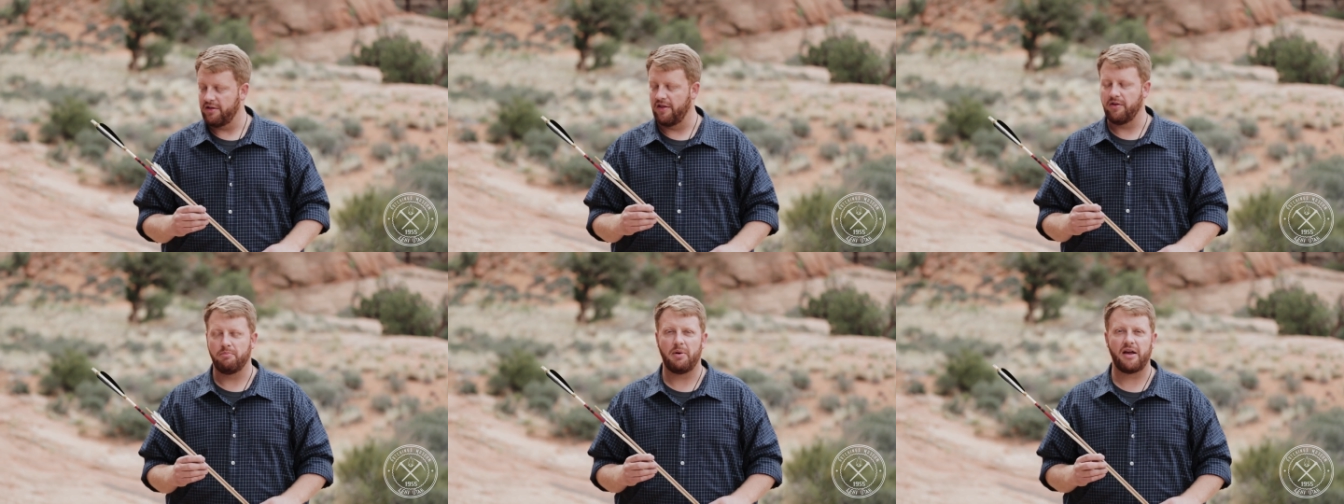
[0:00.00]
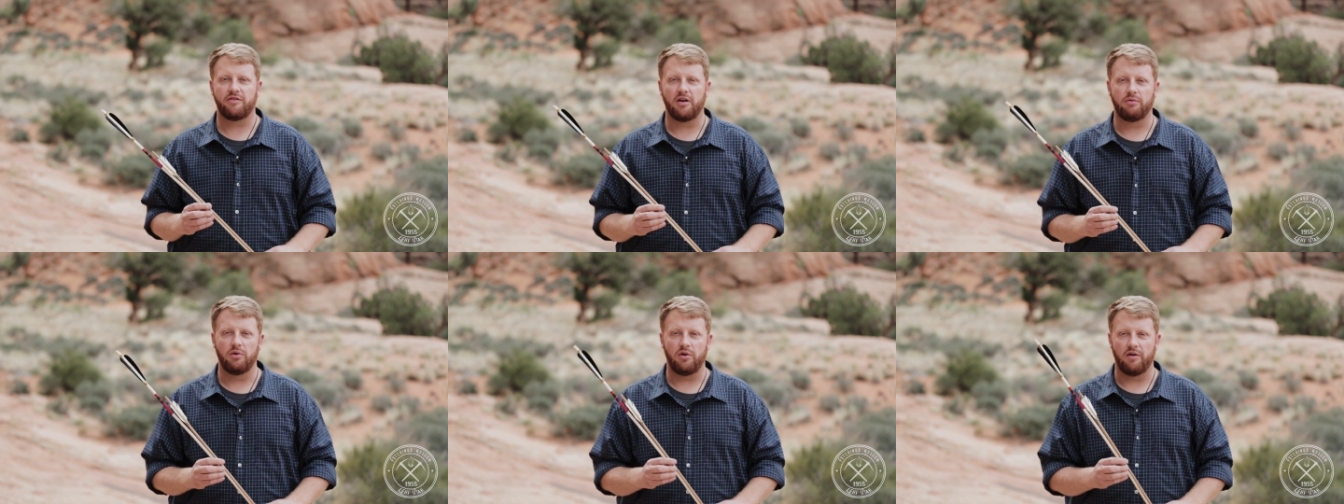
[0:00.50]
then the
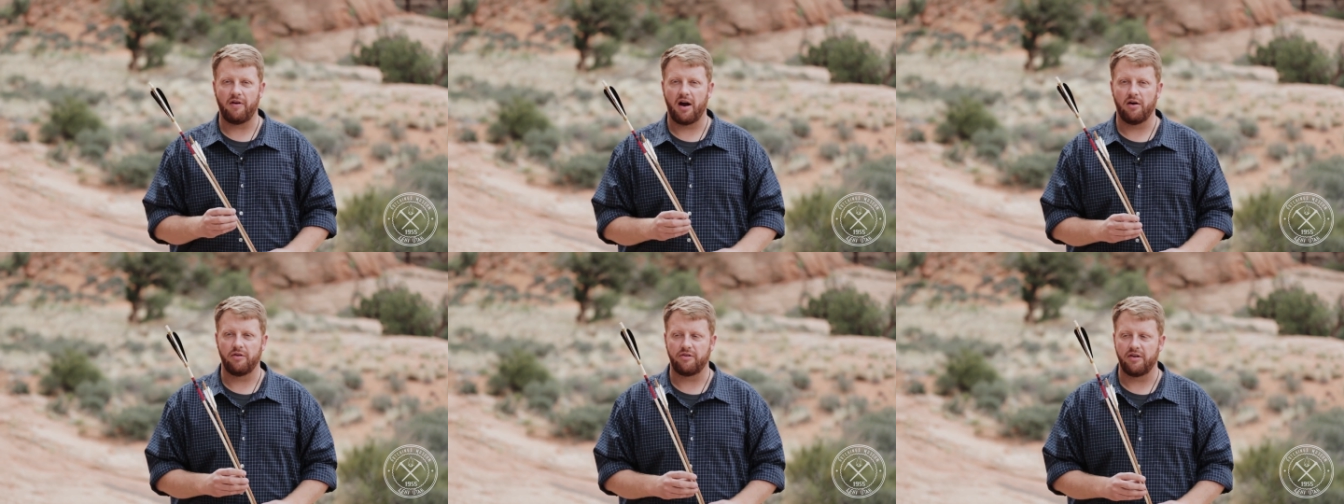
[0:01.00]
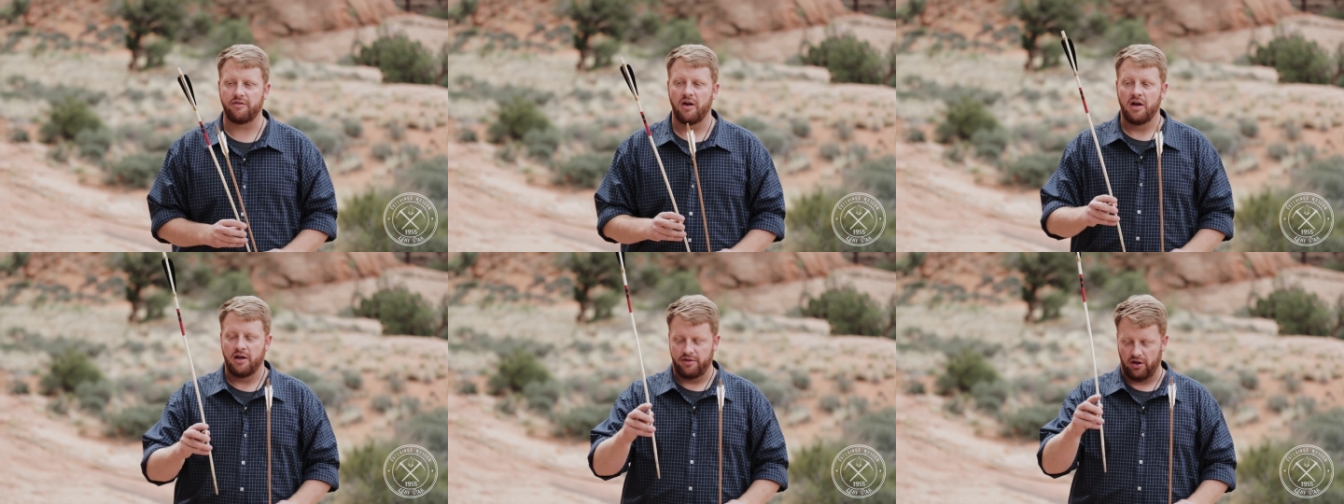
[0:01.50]
basic rule of arrows
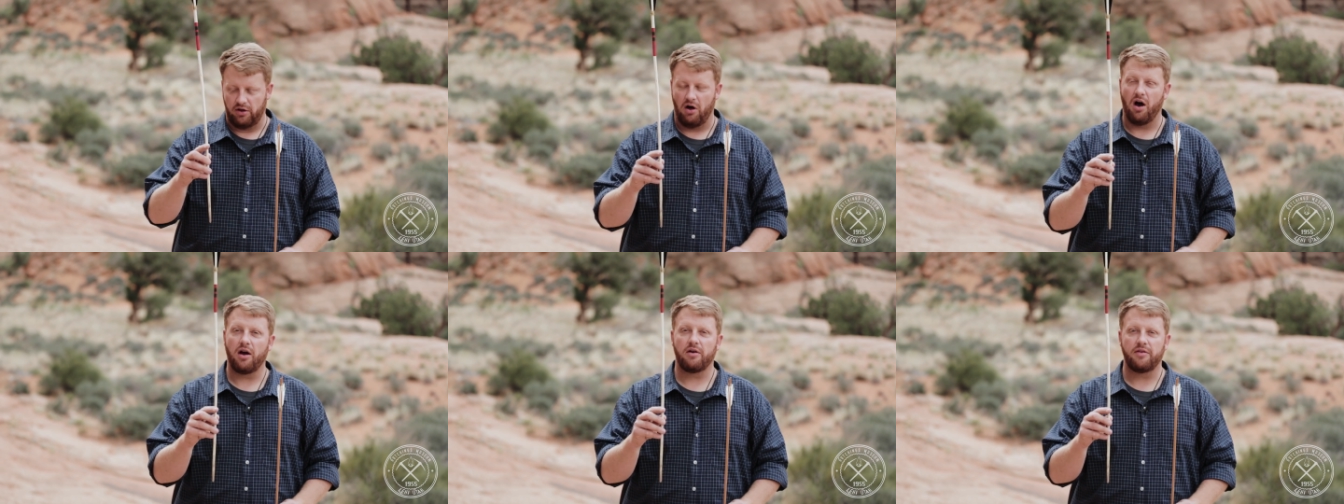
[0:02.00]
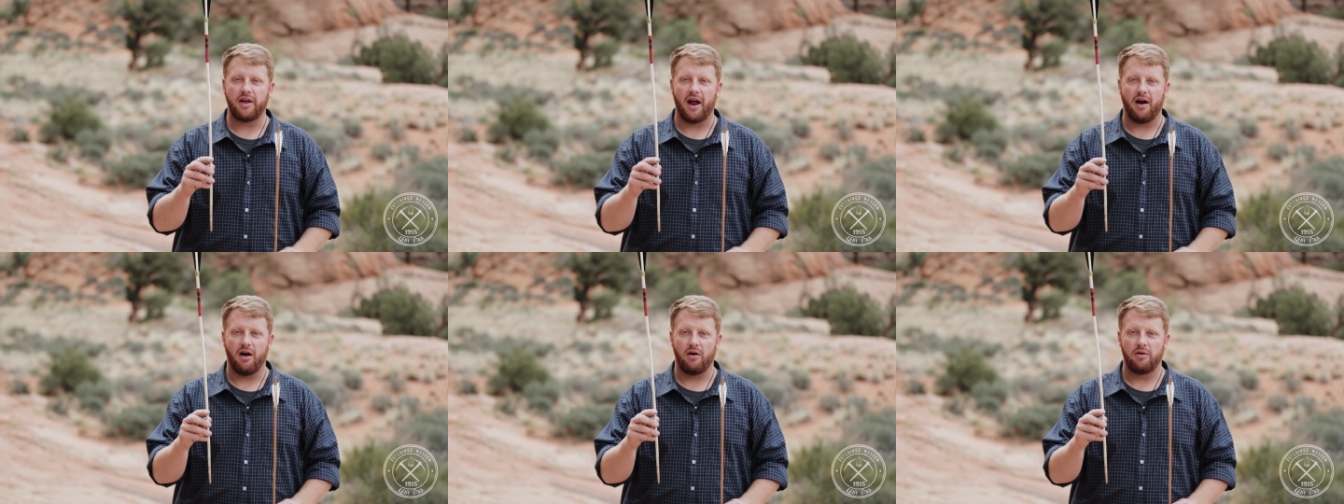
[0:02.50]
is the longer
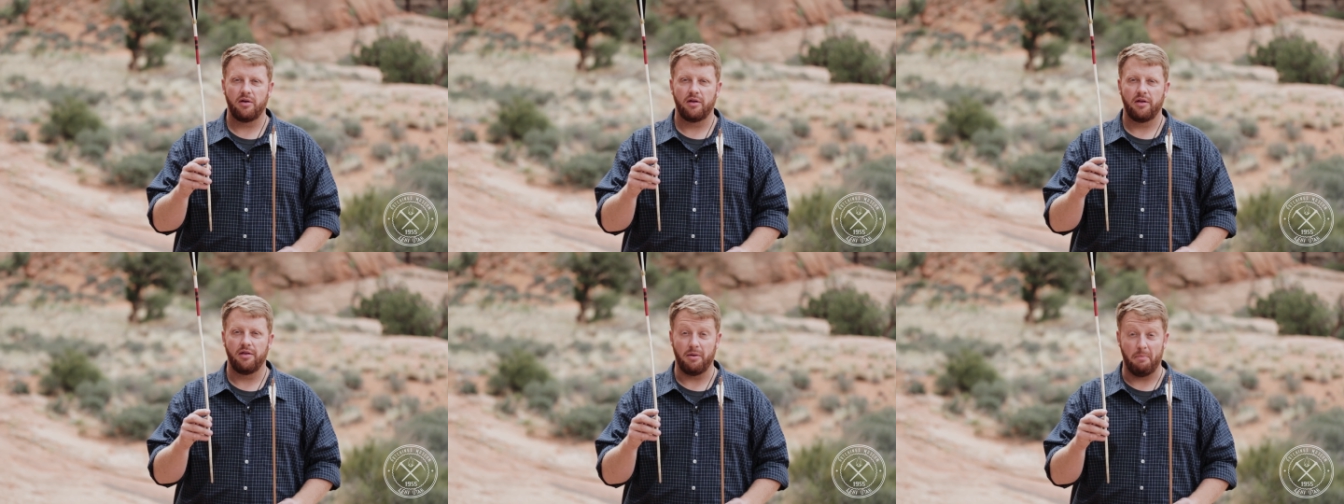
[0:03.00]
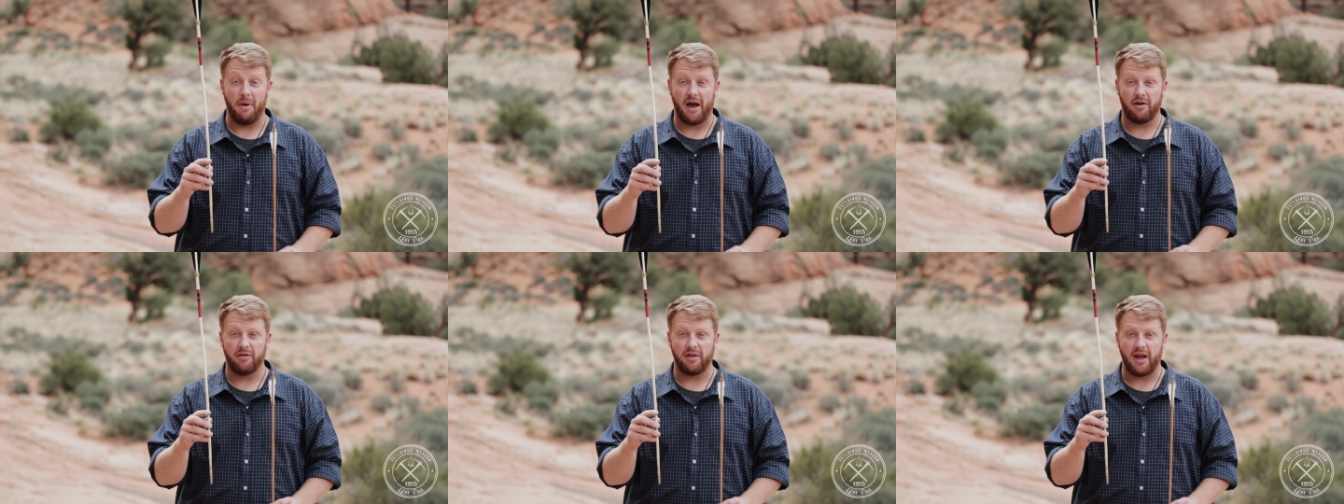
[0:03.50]
the arrow, the
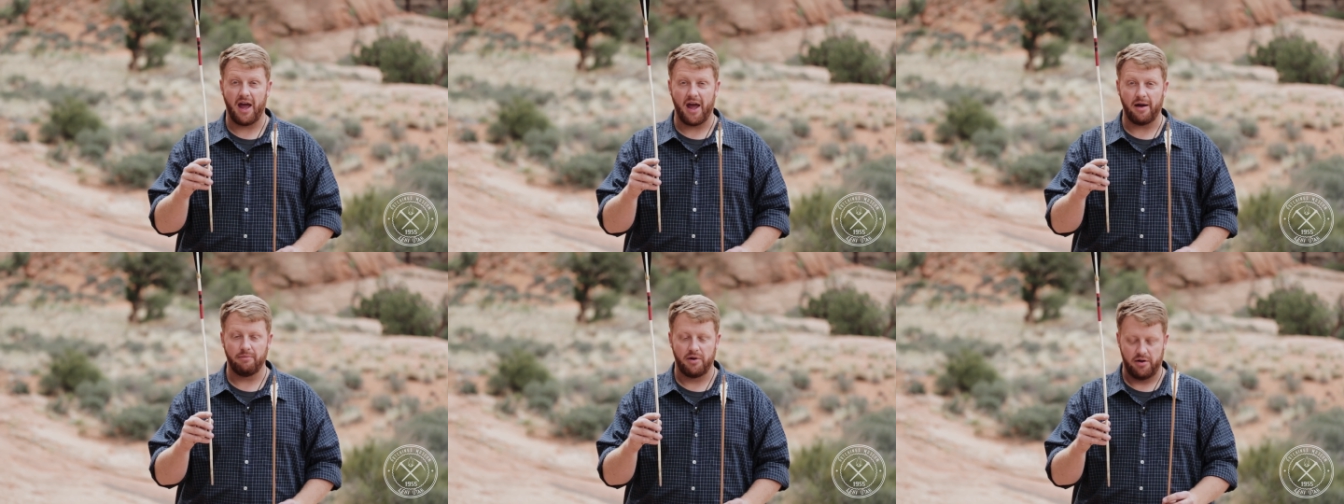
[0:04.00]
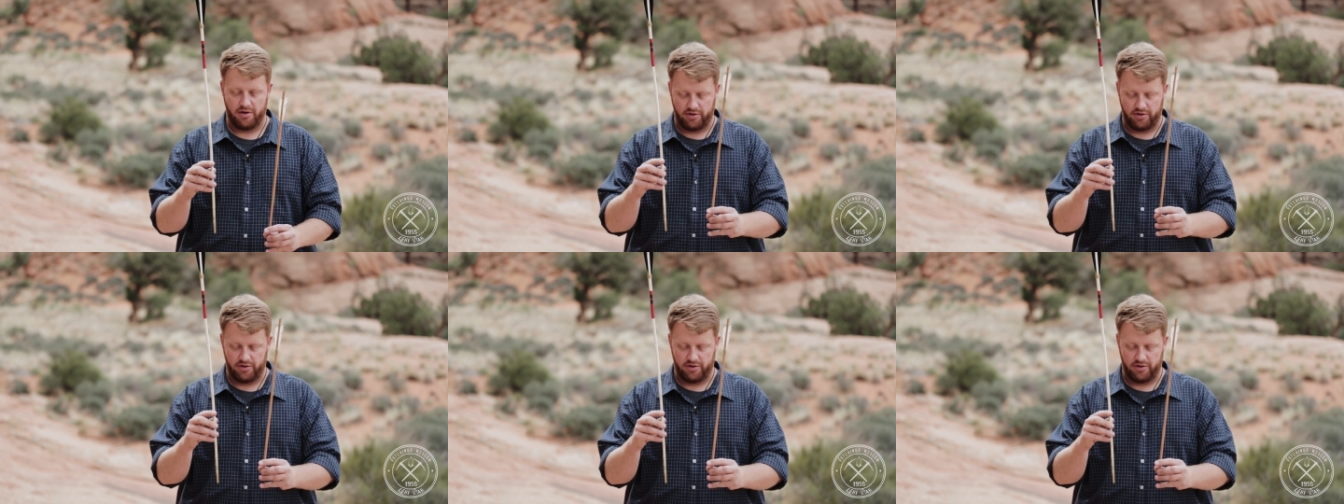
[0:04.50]
better the aim.